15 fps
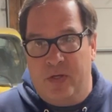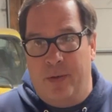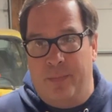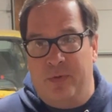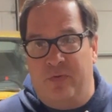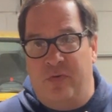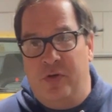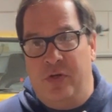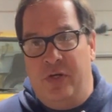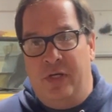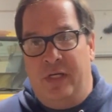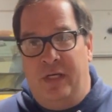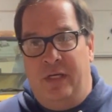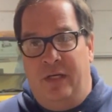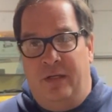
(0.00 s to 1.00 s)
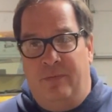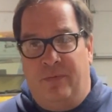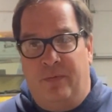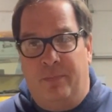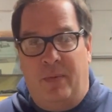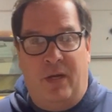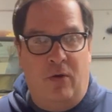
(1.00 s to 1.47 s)
coming to you again
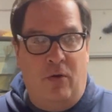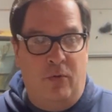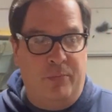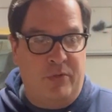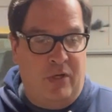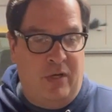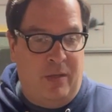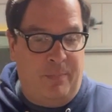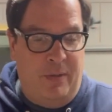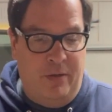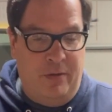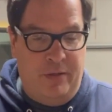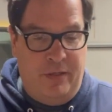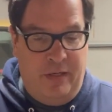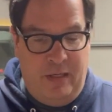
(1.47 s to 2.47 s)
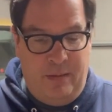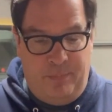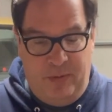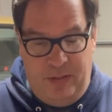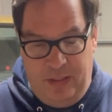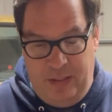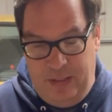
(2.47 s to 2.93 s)
from my home shop here in
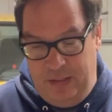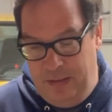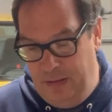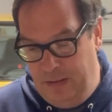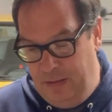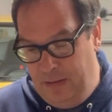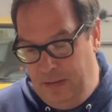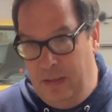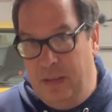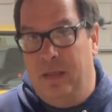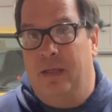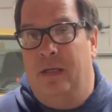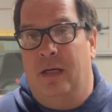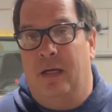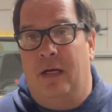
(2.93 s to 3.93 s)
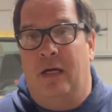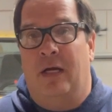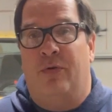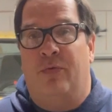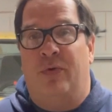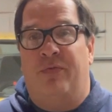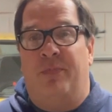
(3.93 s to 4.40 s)
Napanee.
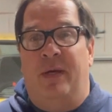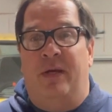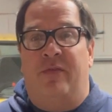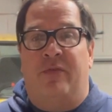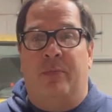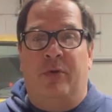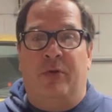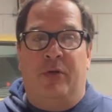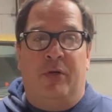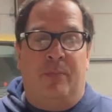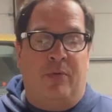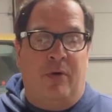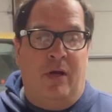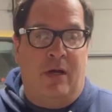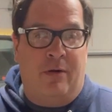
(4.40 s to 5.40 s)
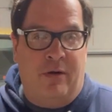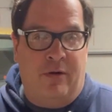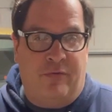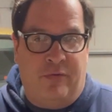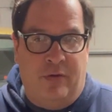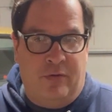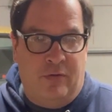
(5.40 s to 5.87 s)
We've made some really good
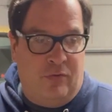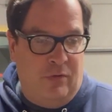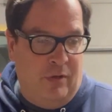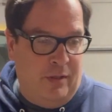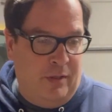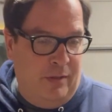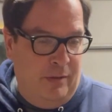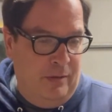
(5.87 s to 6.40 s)
progress on the truck